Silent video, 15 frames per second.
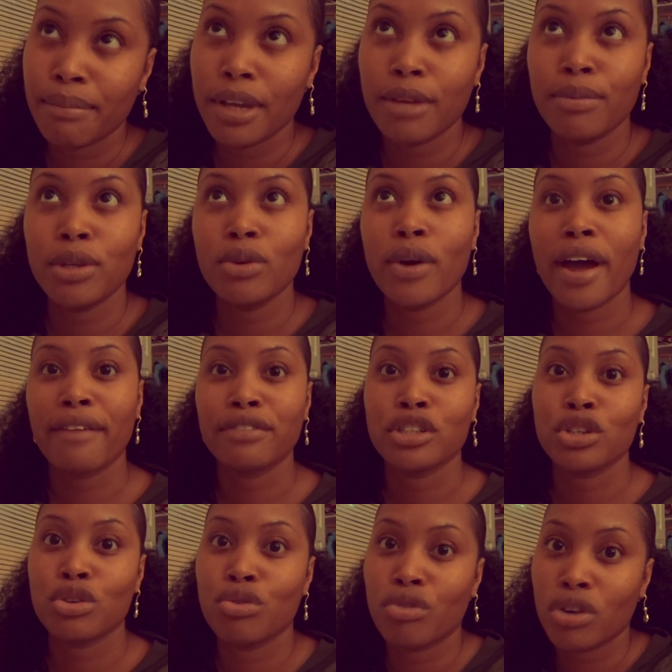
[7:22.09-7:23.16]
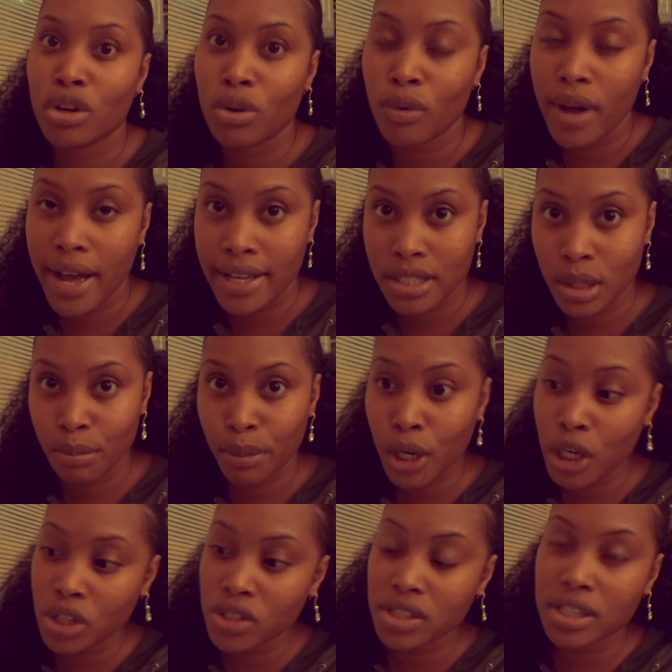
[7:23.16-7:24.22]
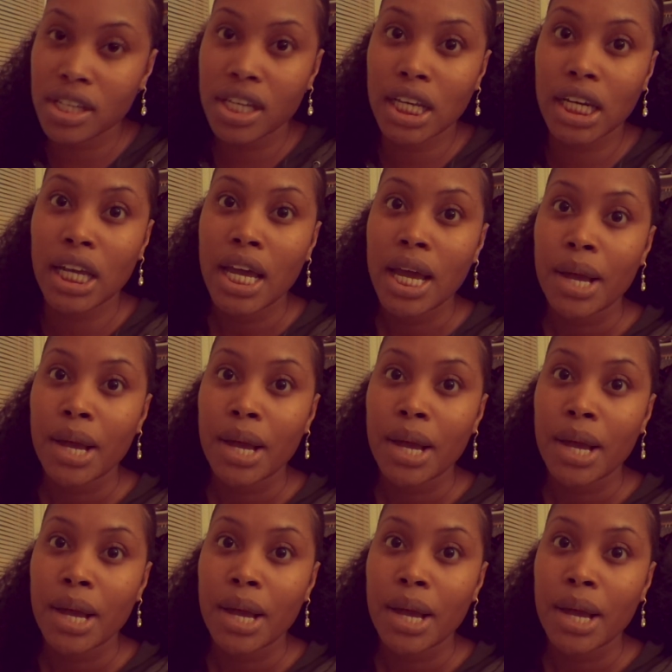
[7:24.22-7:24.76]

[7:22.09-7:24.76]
Maybe you have to grow as a person.